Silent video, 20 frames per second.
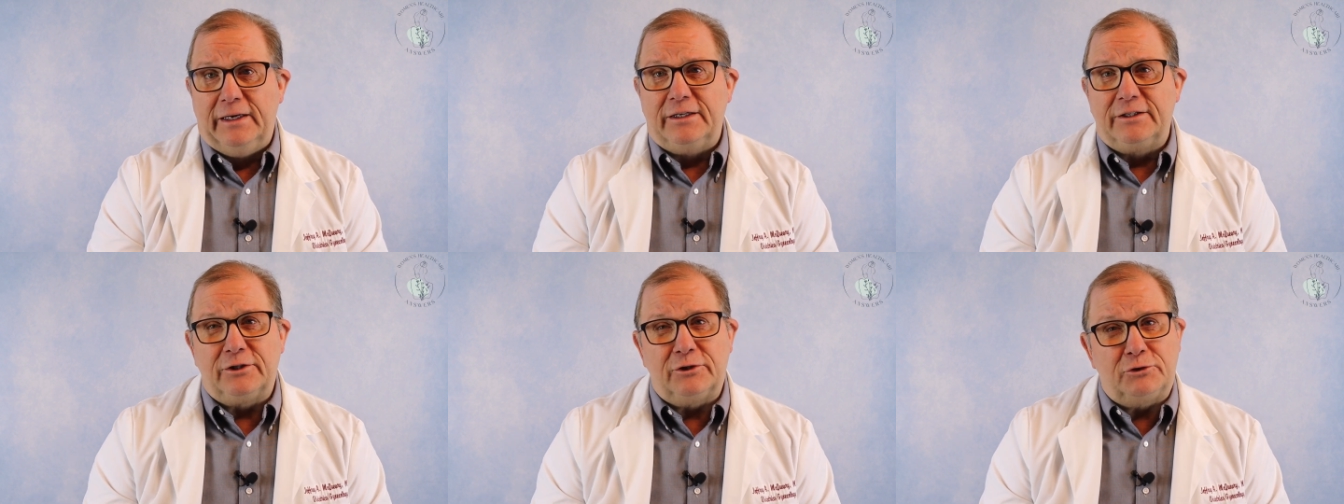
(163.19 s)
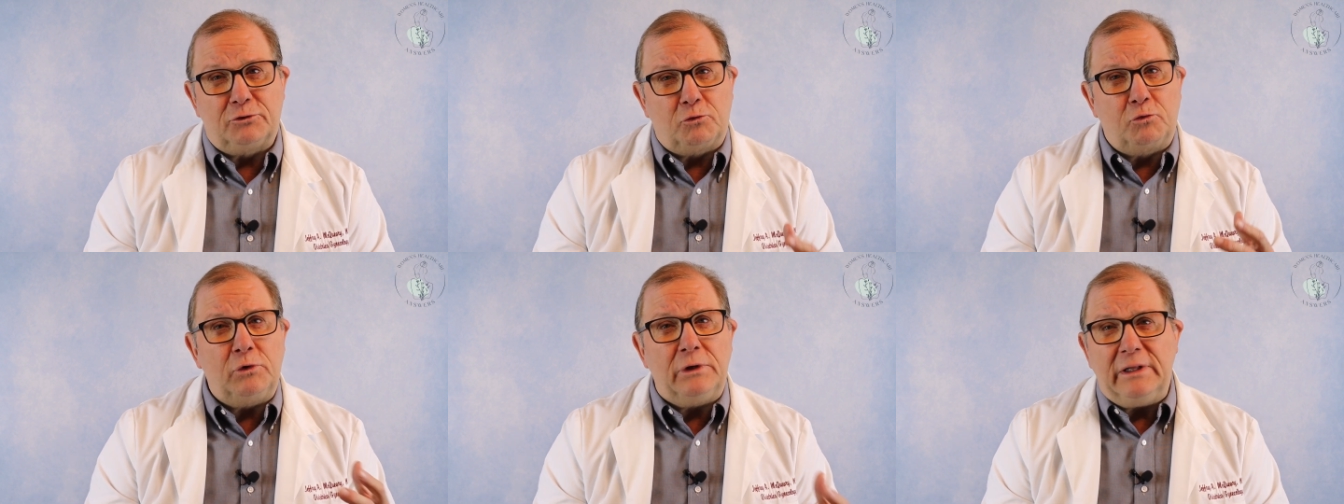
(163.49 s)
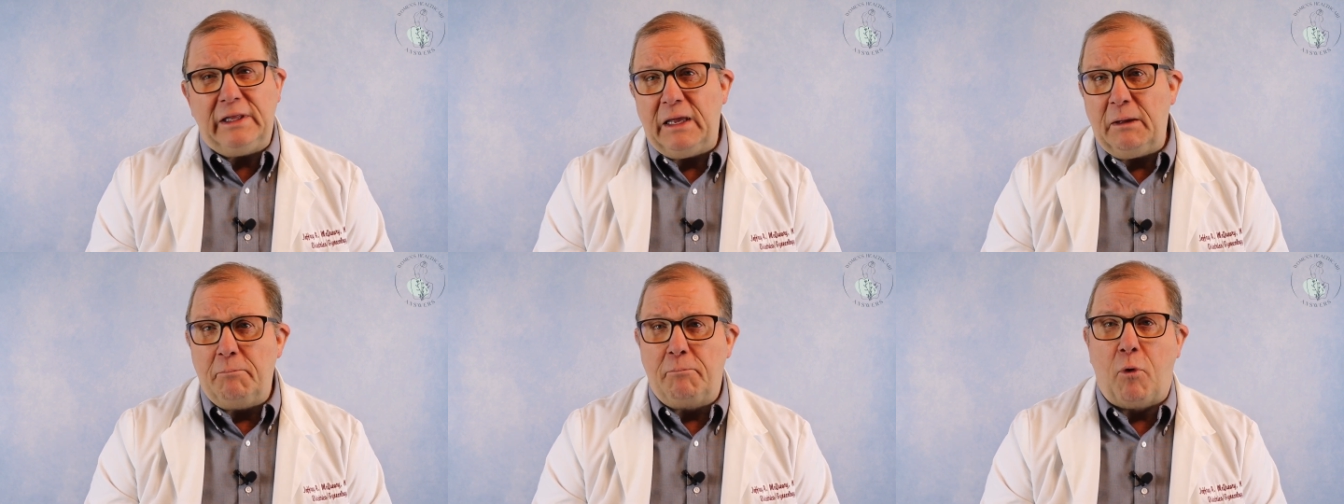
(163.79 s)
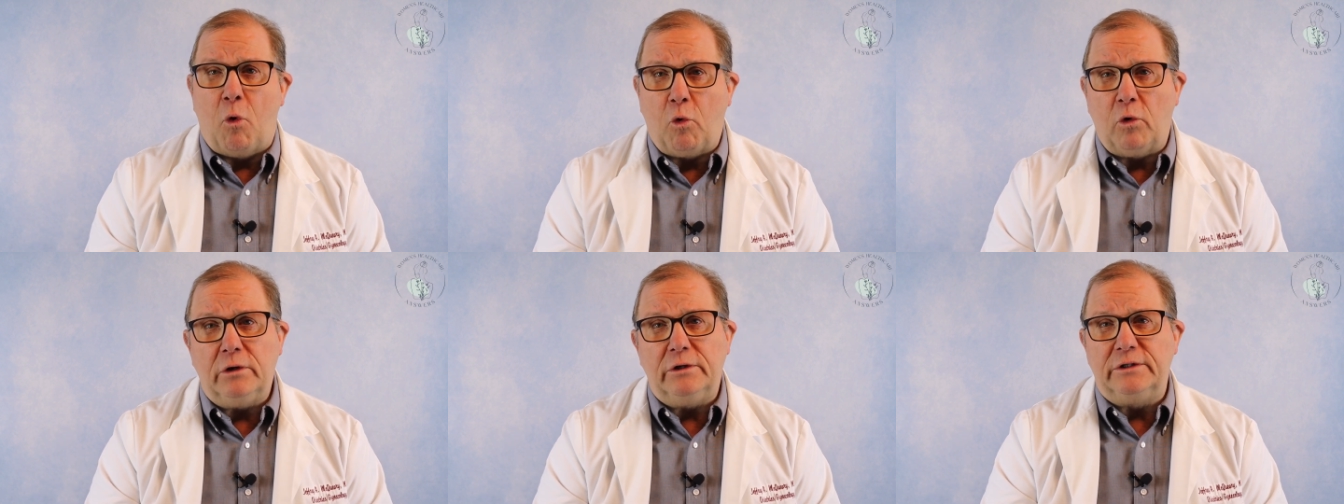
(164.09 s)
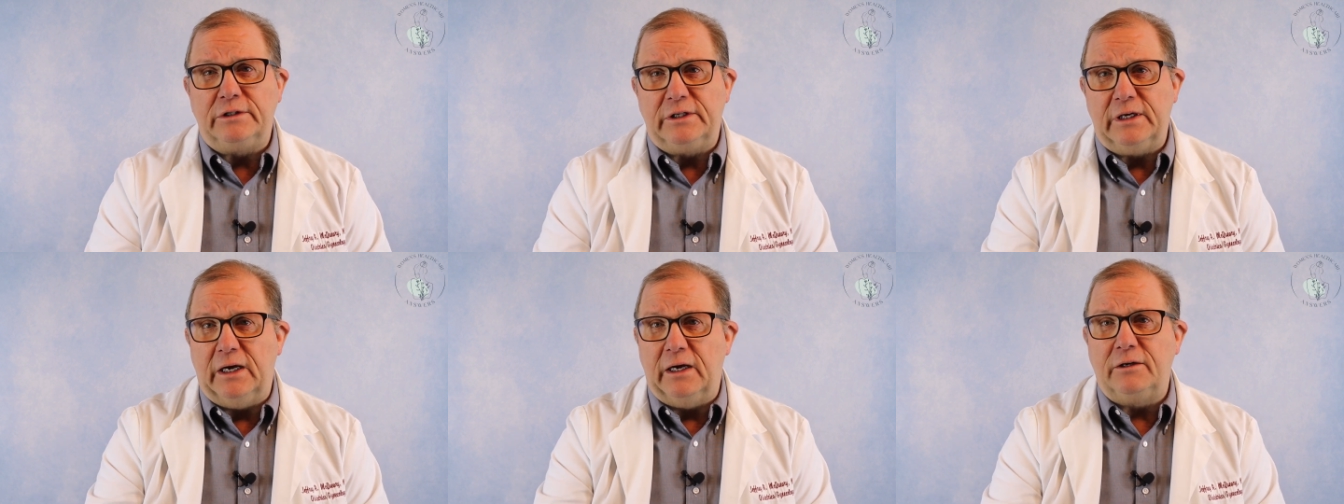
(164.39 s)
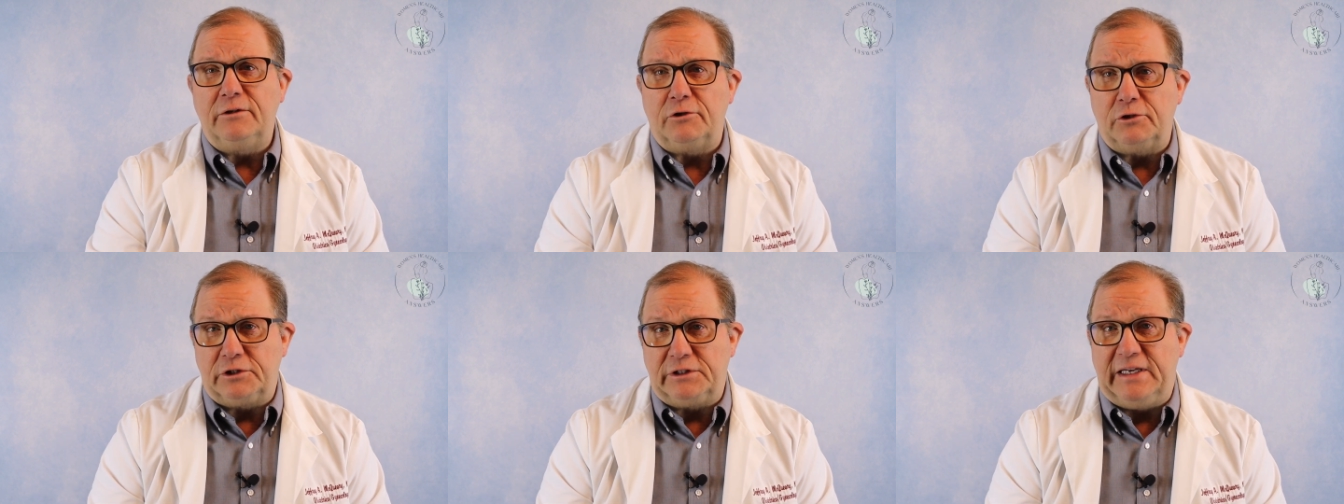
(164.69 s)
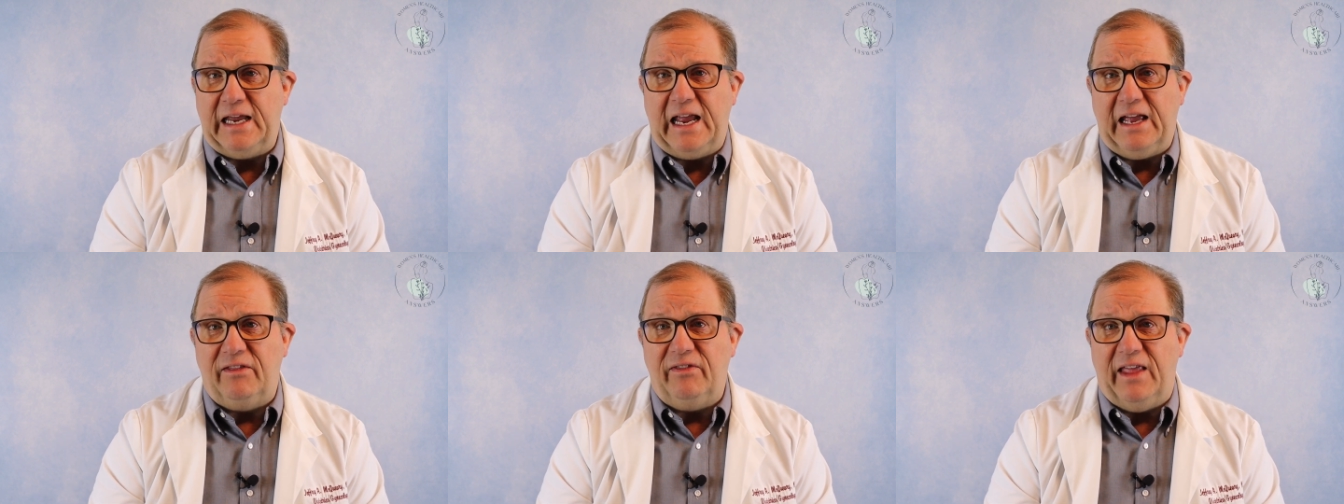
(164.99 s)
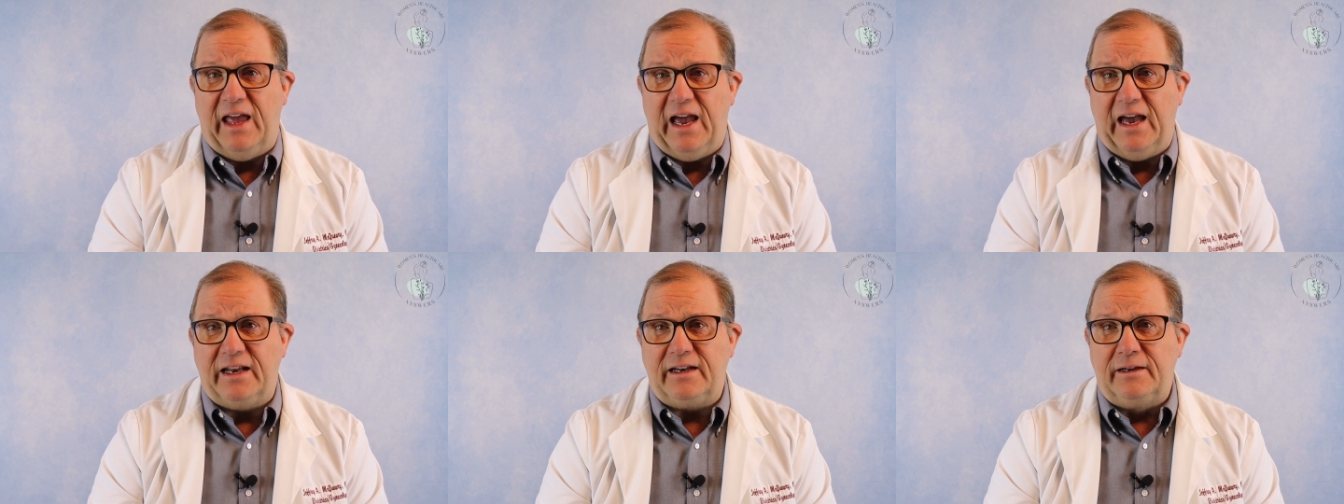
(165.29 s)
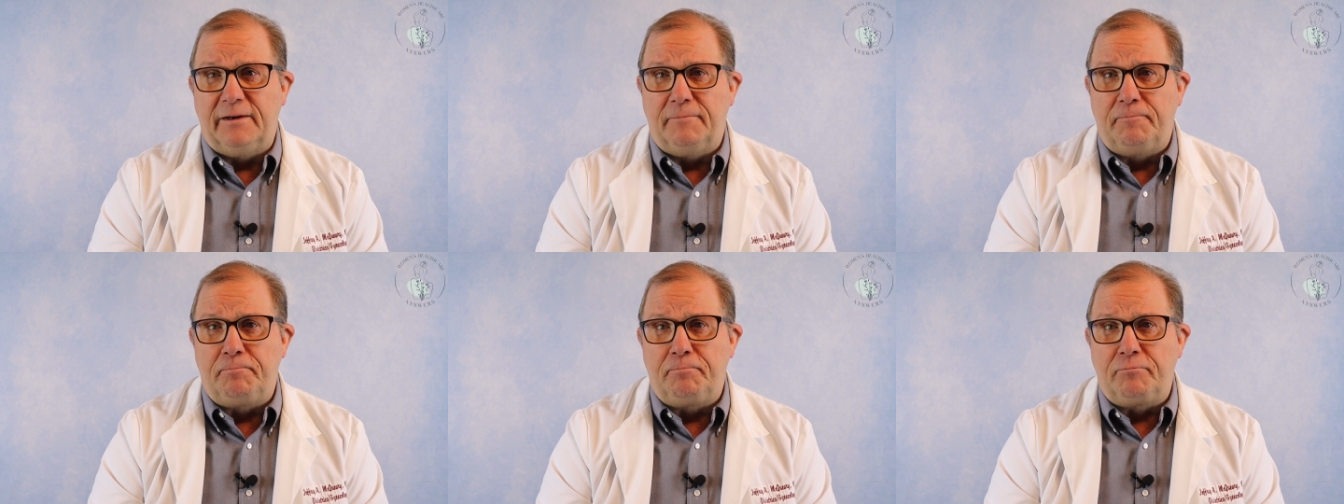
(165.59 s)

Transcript: So it's really important to understand that.